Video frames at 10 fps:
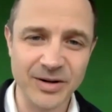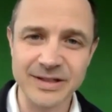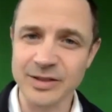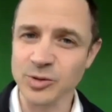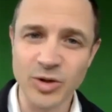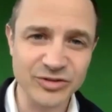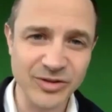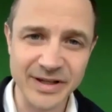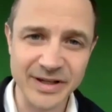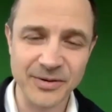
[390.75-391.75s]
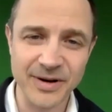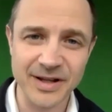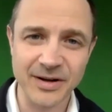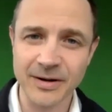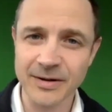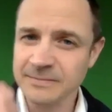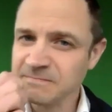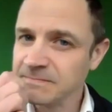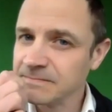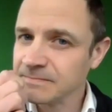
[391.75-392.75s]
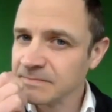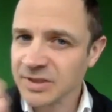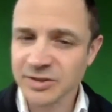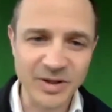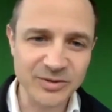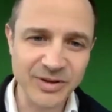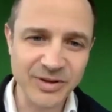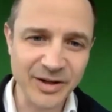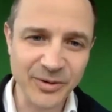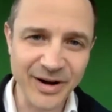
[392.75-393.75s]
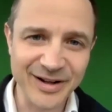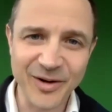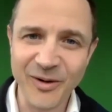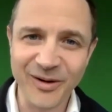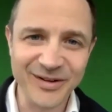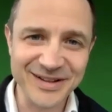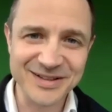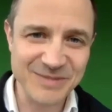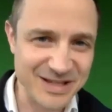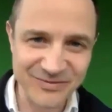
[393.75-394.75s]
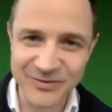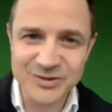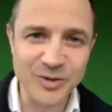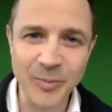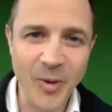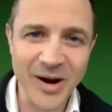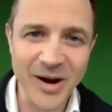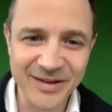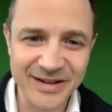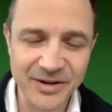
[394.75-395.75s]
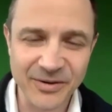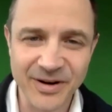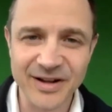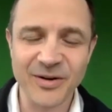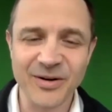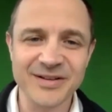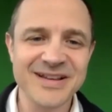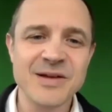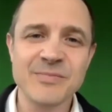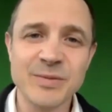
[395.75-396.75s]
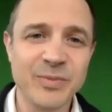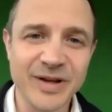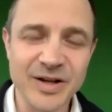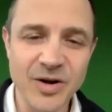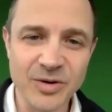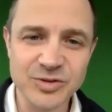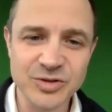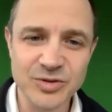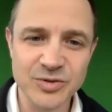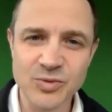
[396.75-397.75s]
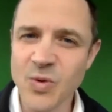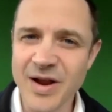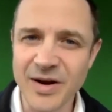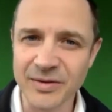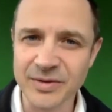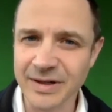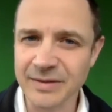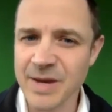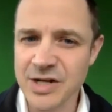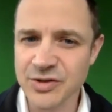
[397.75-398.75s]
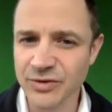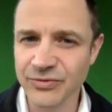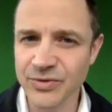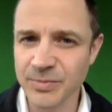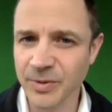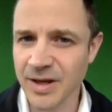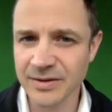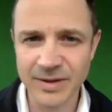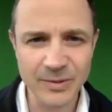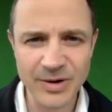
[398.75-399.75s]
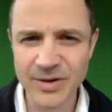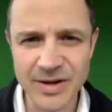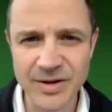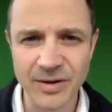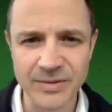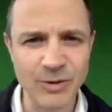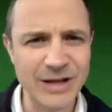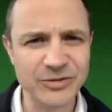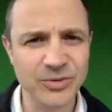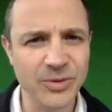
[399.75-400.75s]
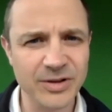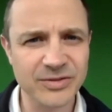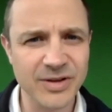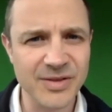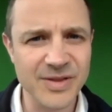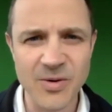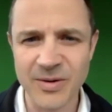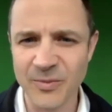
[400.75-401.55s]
It looks like a credit card, smells like a credit card. It fits in your pocket like a credit card. People can go to where? Like major food place? Where do they go? The restaurants? Are they going?